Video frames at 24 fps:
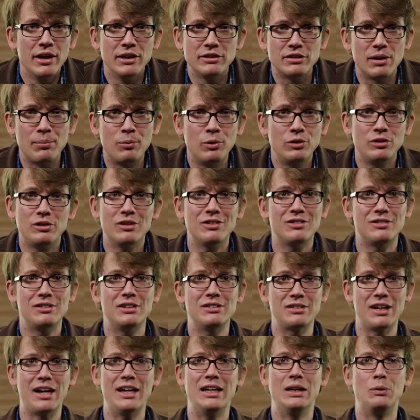Someone just
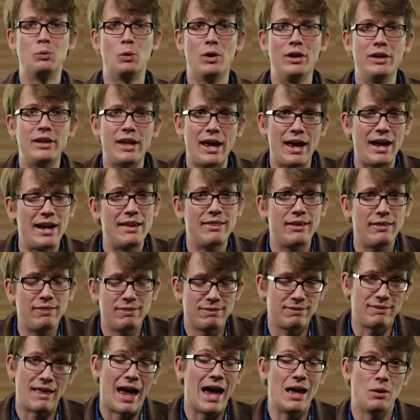decided one day that
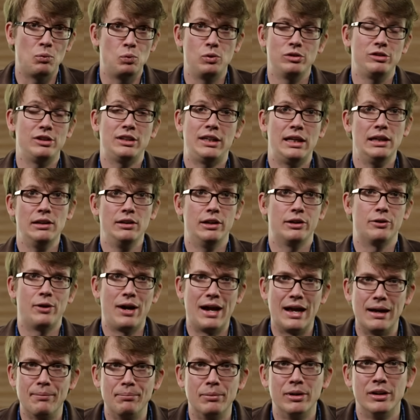that was a
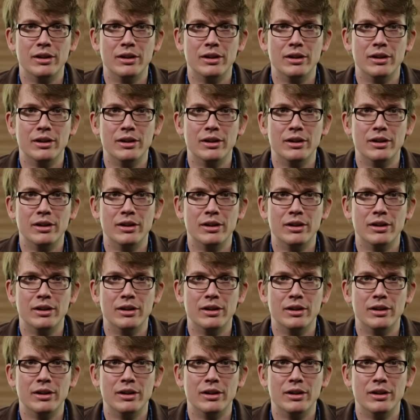kilogram.